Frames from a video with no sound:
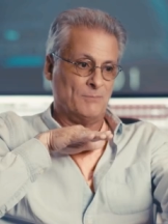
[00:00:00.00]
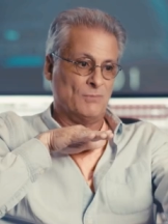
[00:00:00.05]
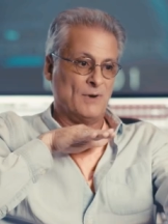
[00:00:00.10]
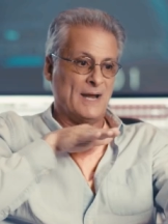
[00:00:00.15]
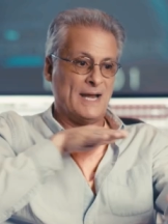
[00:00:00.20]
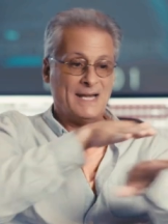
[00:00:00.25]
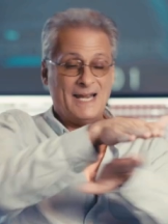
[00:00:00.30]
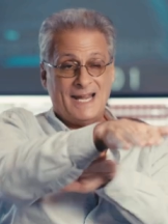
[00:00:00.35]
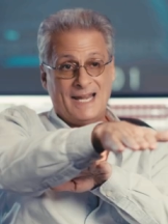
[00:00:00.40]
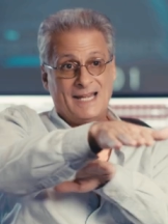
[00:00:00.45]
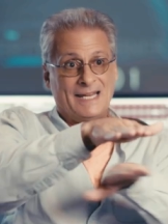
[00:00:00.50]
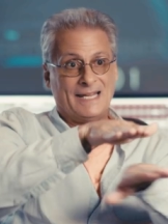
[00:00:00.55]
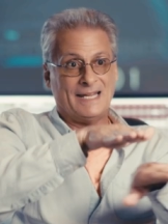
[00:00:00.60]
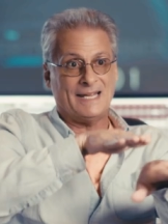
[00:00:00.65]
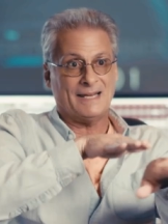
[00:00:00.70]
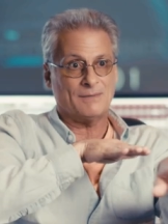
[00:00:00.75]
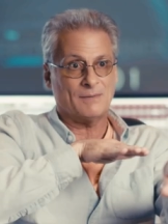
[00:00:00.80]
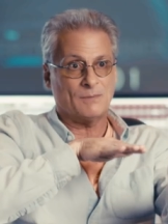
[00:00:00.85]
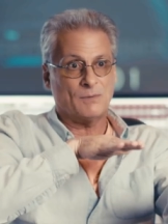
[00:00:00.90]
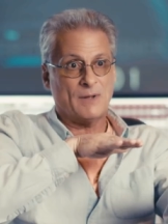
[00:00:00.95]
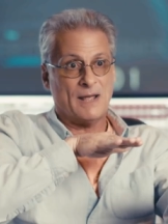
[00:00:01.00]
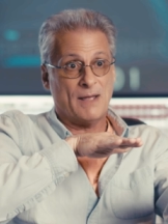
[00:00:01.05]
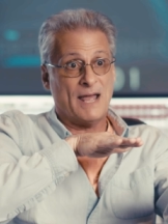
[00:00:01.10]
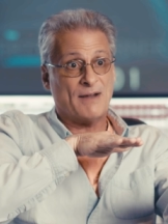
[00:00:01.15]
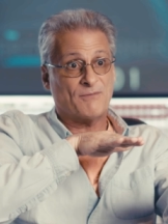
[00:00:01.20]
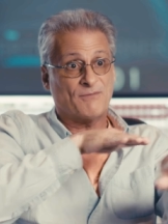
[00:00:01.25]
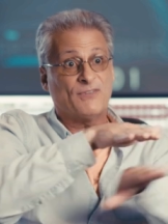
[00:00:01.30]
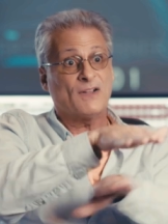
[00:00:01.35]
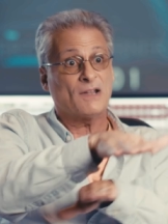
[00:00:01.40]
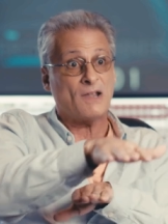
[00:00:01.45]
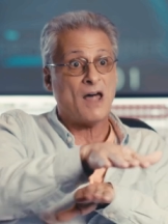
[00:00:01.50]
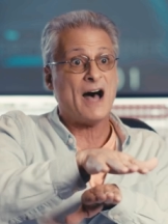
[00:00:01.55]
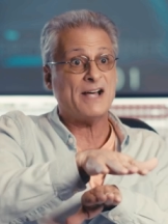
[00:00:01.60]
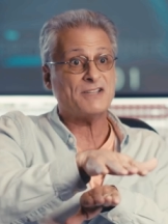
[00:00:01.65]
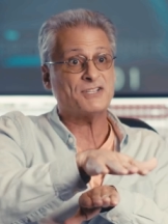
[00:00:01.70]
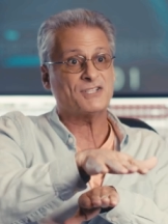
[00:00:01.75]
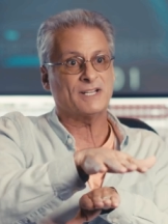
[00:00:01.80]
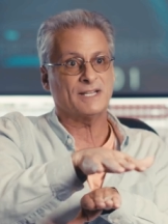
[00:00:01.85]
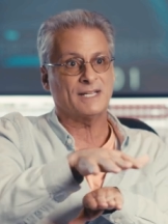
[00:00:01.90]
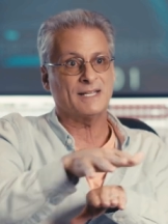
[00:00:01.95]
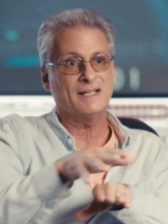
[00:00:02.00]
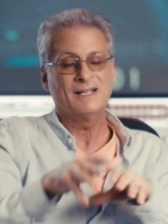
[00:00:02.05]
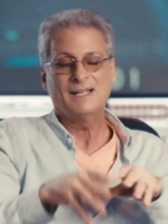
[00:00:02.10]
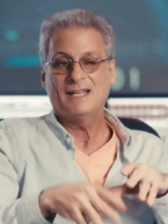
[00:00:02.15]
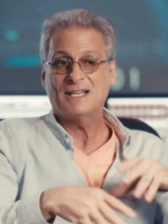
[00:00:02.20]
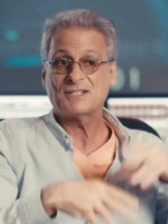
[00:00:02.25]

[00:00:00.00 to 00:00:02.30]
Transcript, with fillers: rain hitting it at velocity.